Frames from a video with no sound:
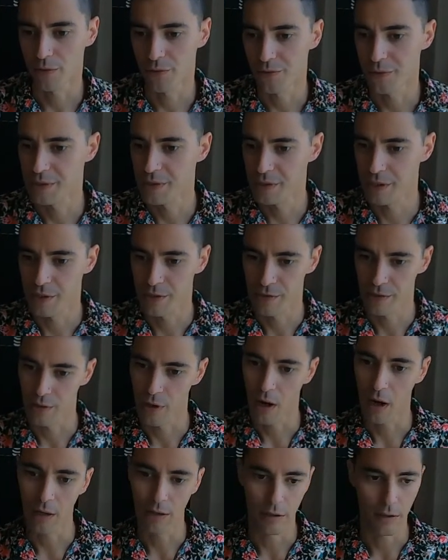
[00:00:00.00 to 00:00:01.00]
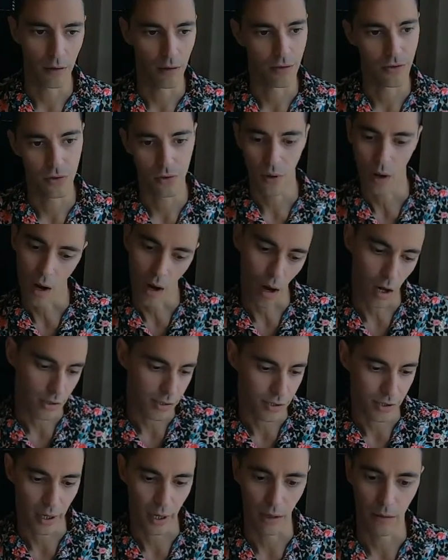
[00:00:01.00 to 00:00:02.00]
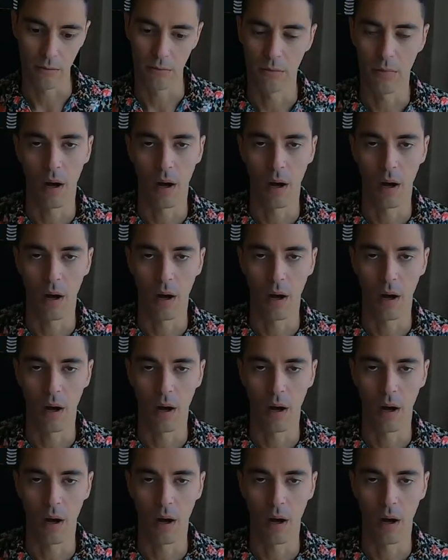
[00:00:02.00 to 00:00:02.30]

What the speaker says: reason is not, it's hostile.